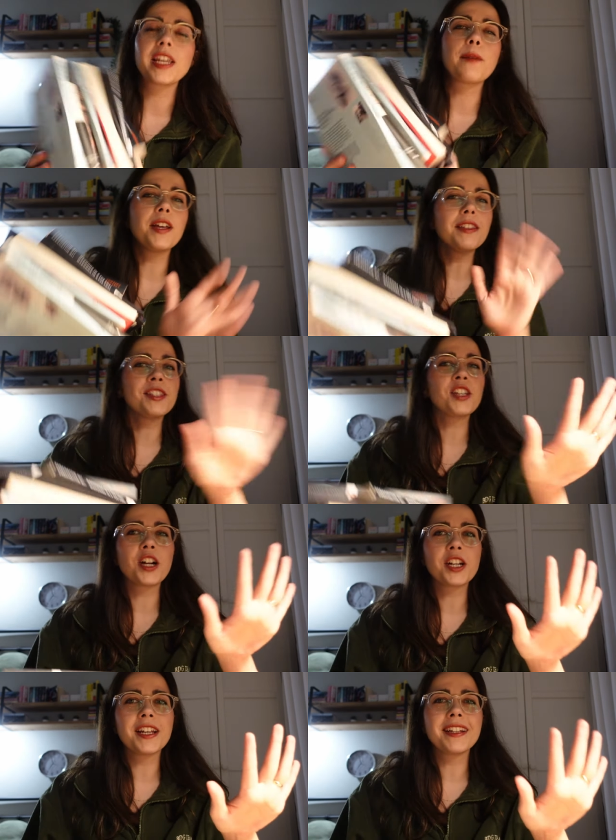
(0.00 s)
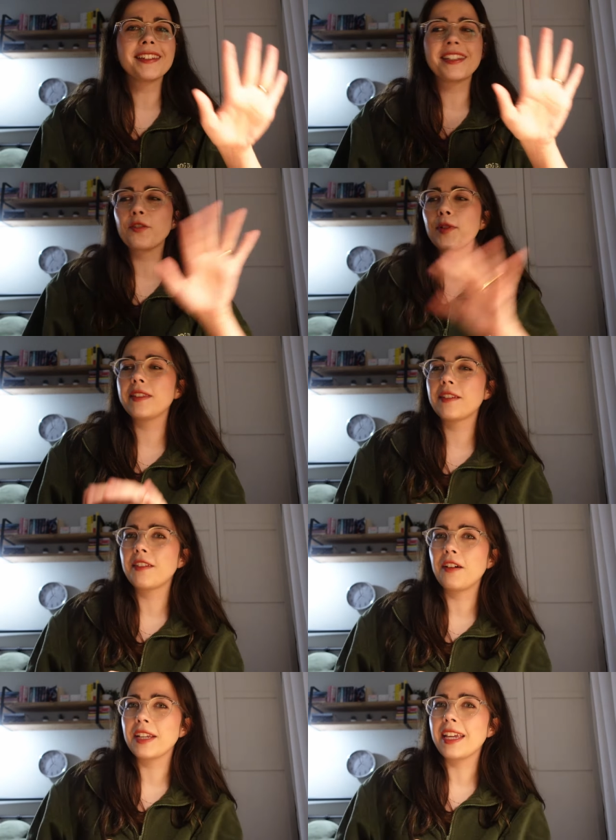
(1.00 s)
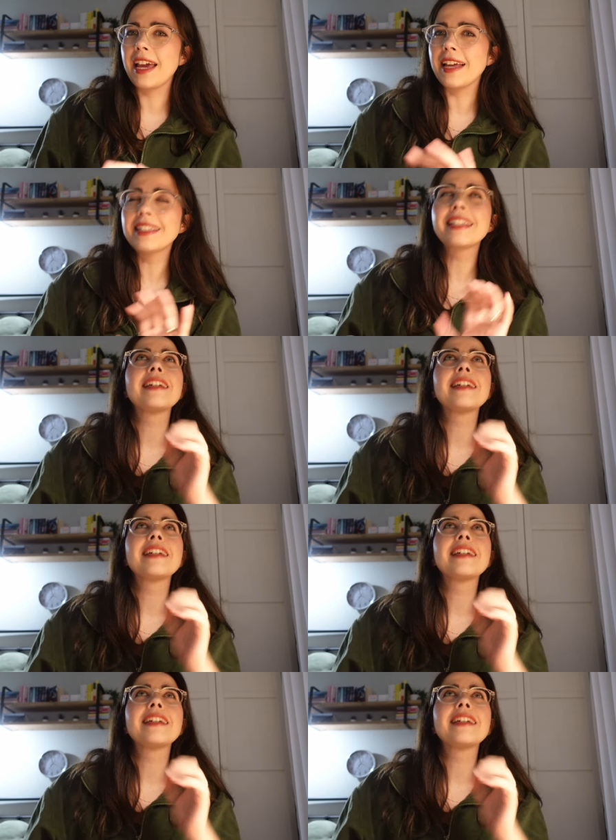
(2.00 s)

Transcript: I'm not starting the readathon yet.